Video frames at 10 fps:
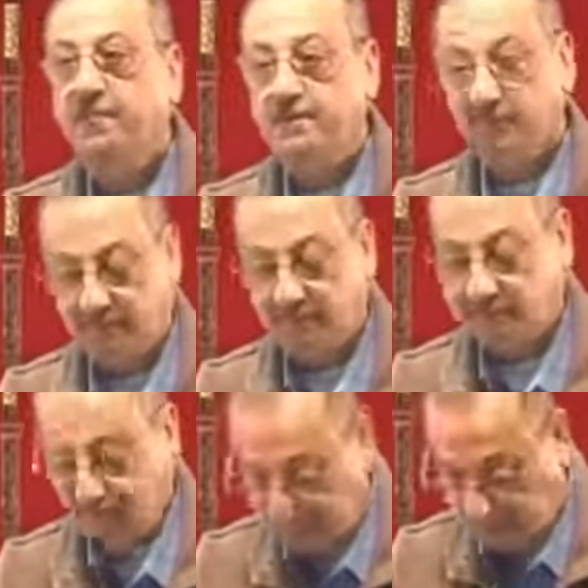
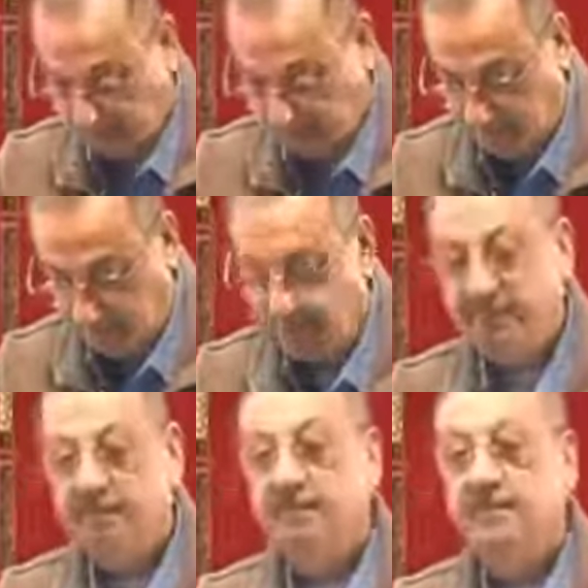Say him
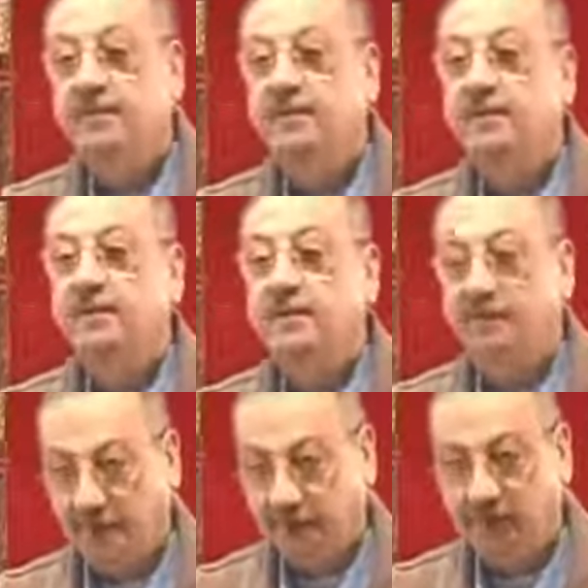
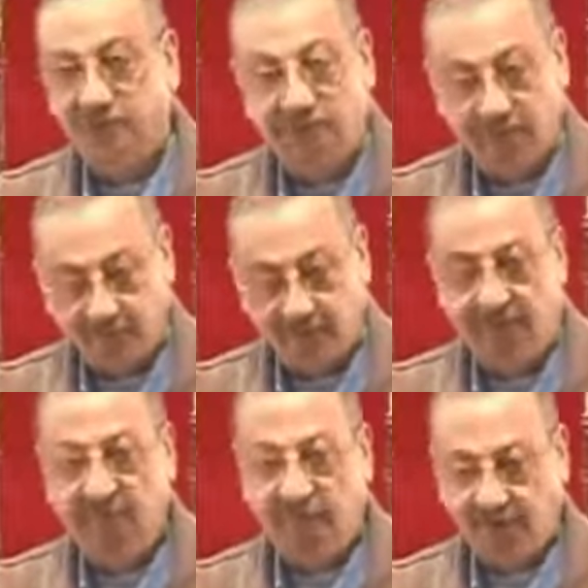this
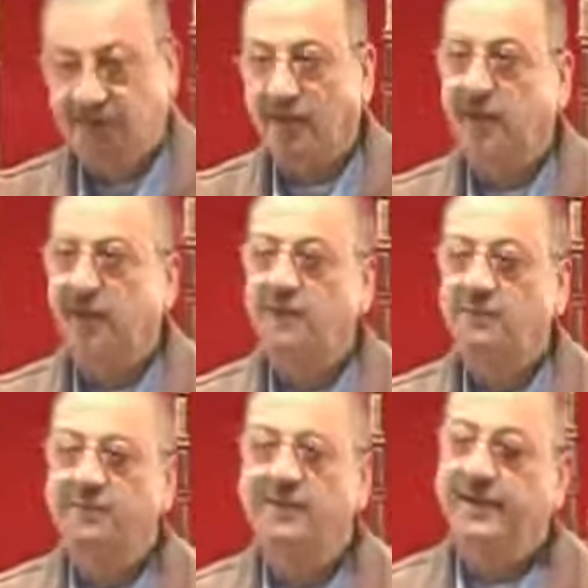kalam
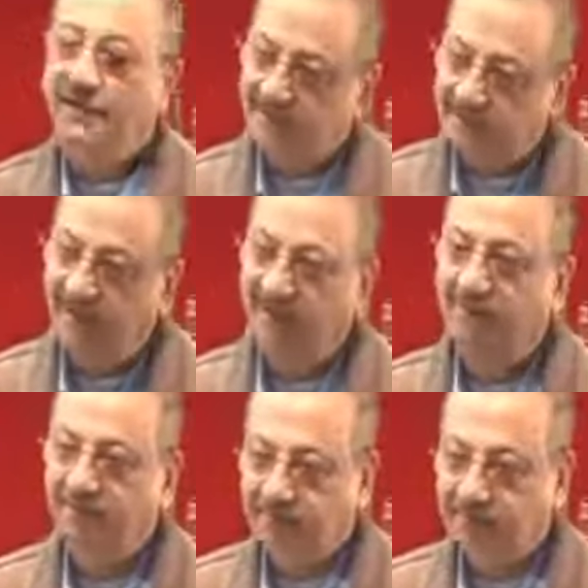in his
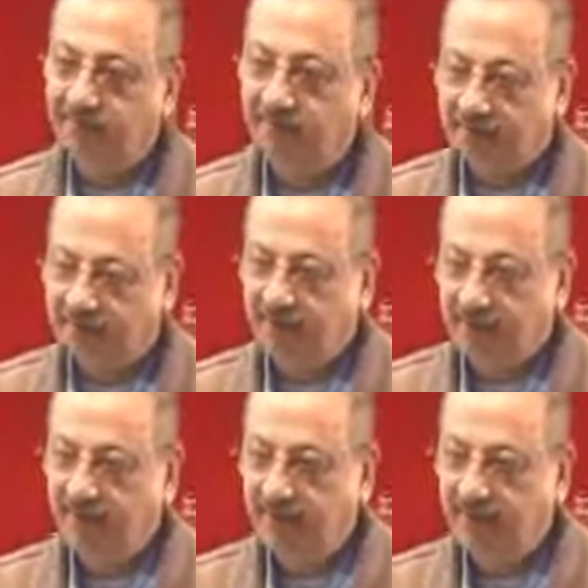language. Huh?